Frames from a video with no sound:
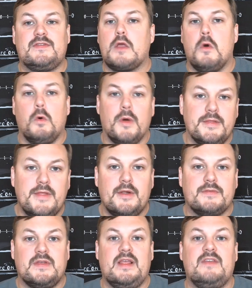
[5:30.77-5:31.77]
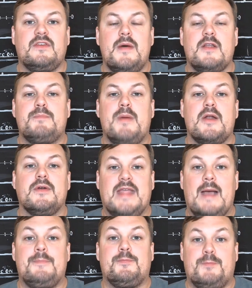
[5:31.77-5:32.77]
say, Corey Littleton. He's a much better
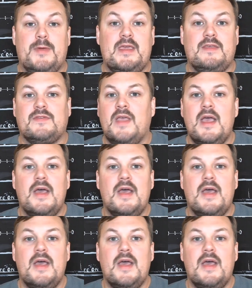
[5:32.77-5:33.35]
depth piece